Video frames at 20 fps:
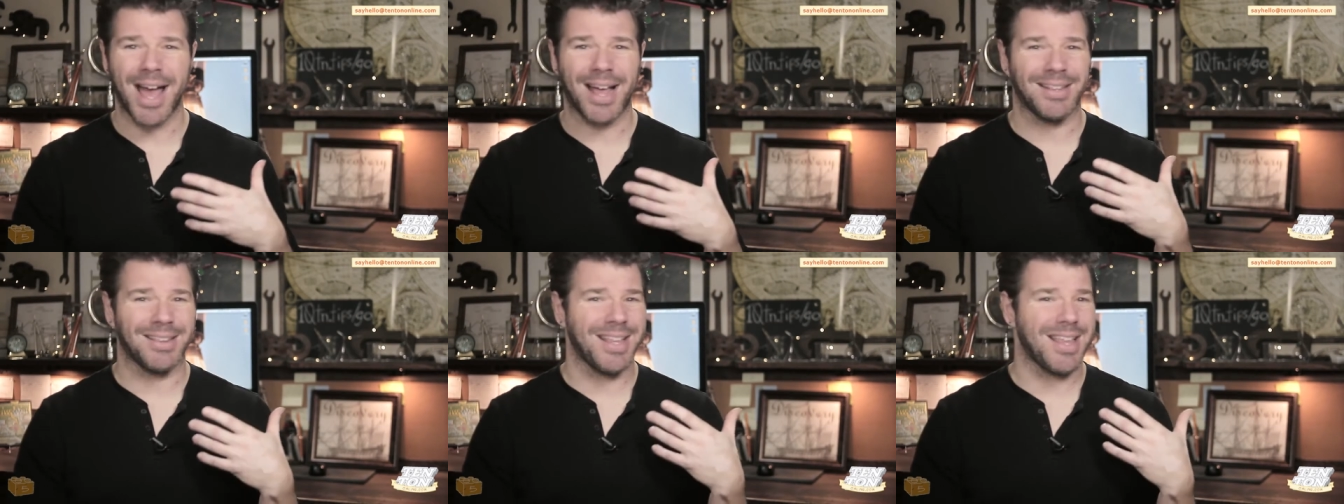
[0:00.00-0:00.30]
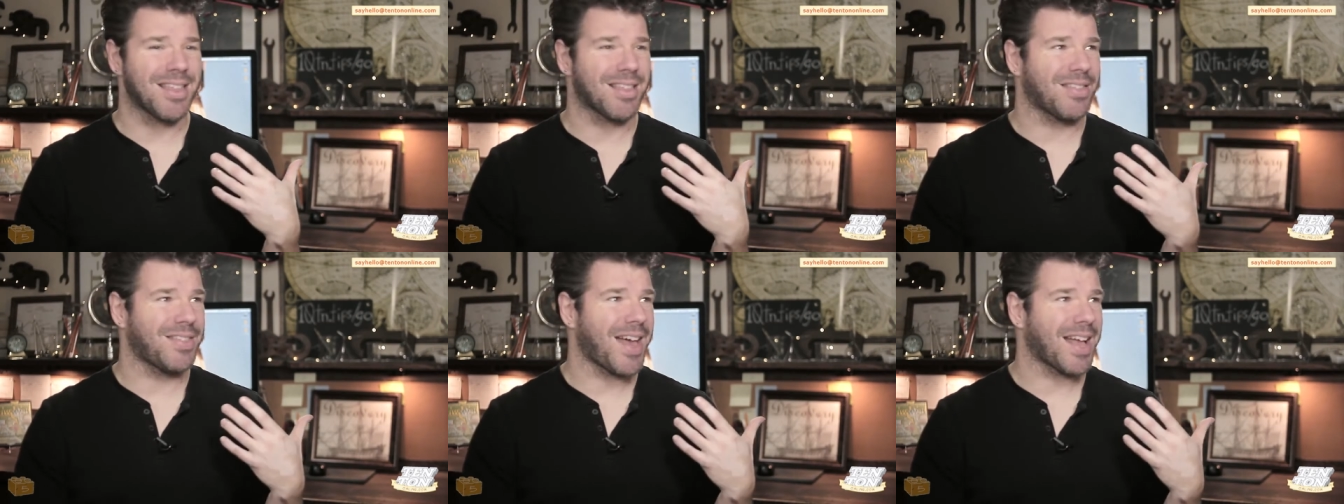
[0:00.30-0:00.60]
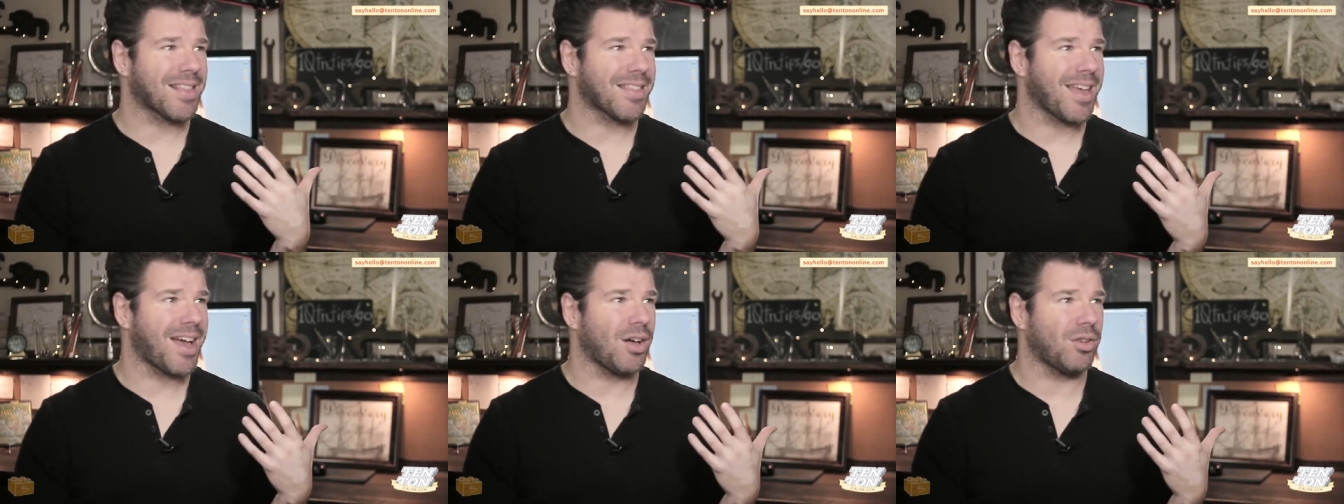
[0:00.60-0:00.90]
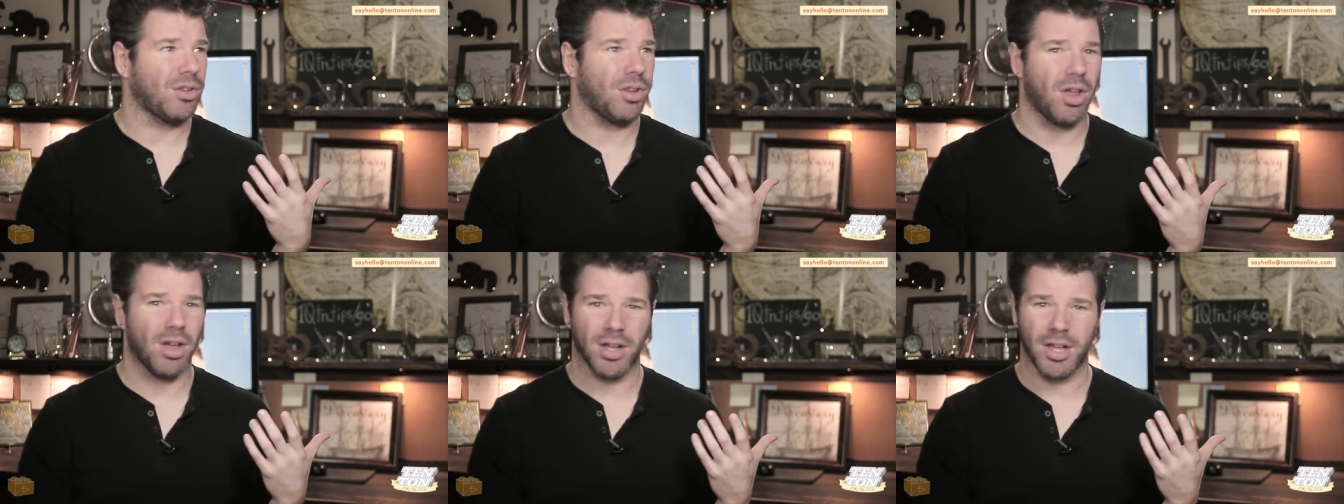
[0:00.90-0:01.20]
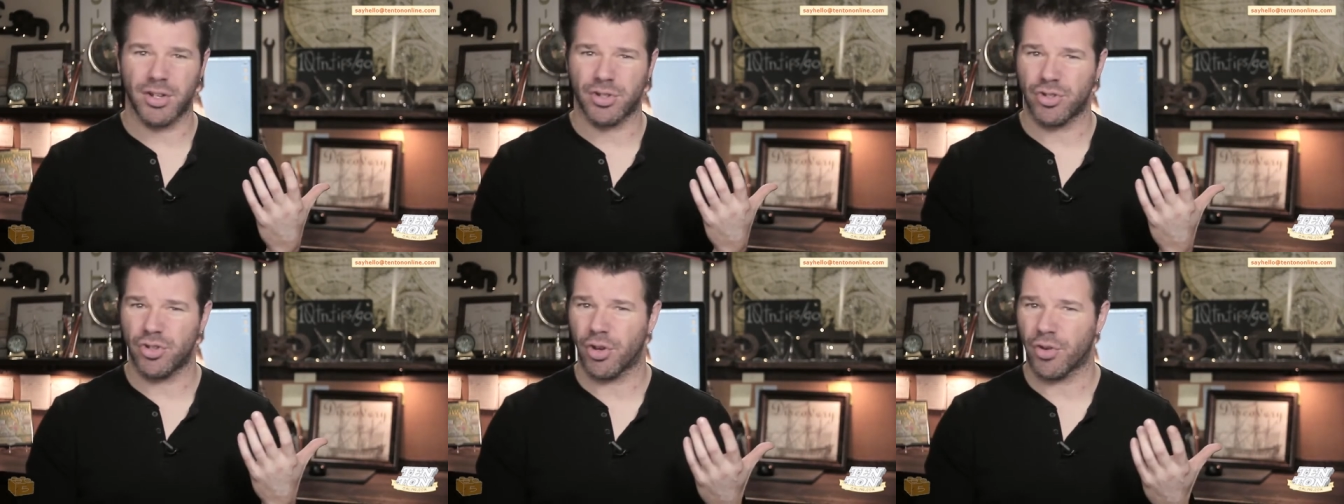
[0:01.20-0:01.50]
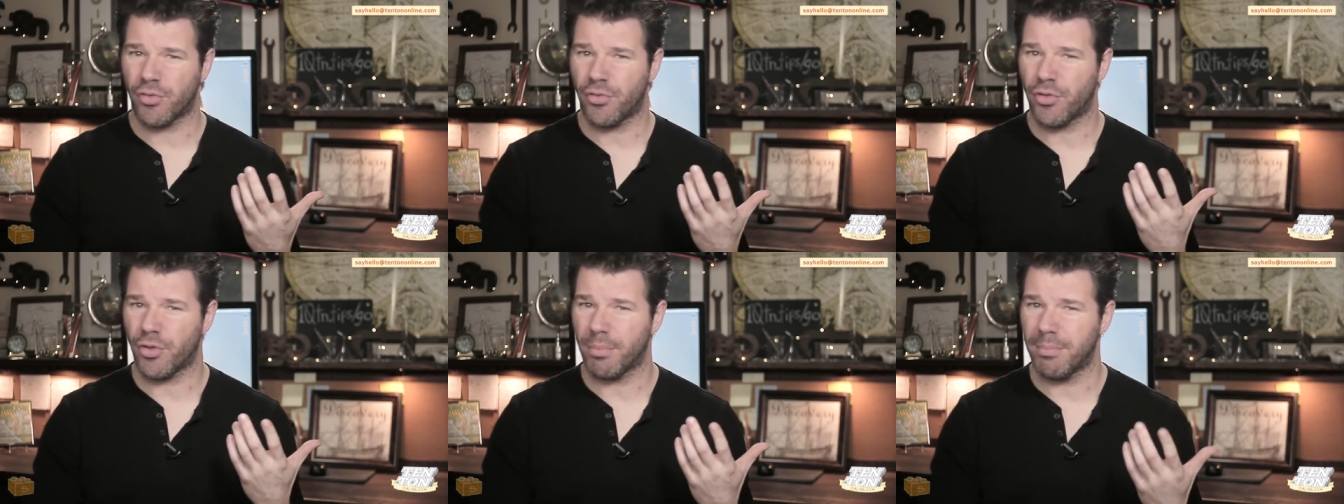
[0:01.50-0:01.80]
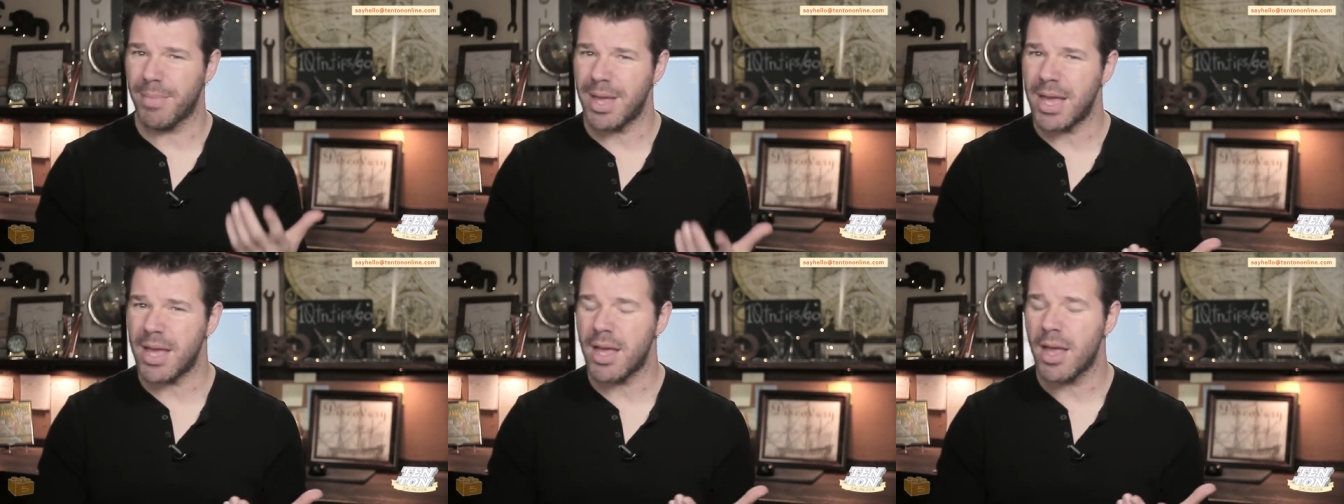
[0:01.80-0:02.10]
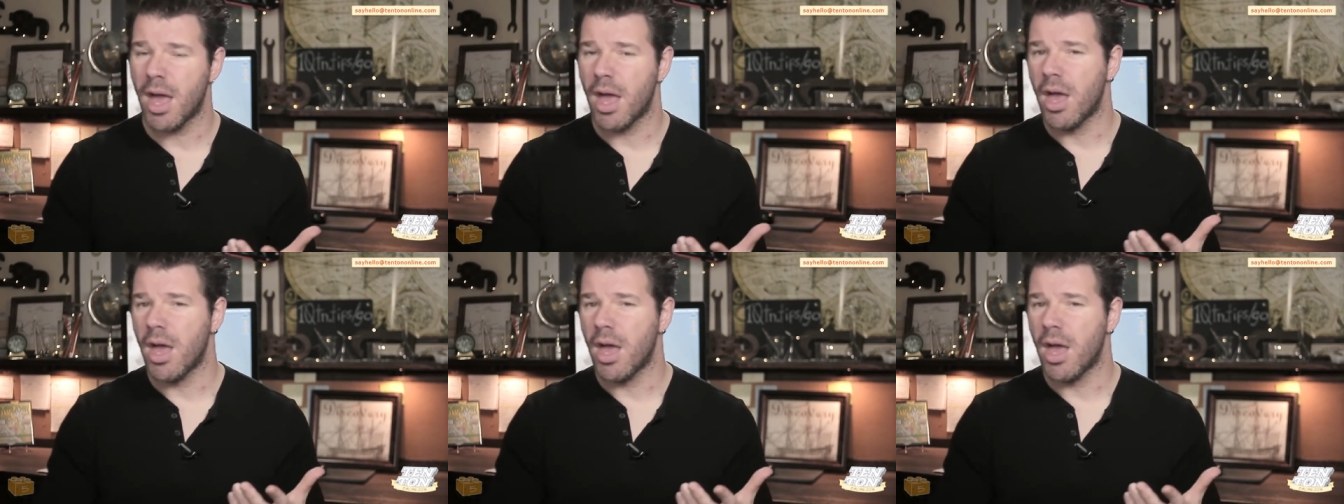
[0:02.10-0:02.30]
At least that's how long it took for me.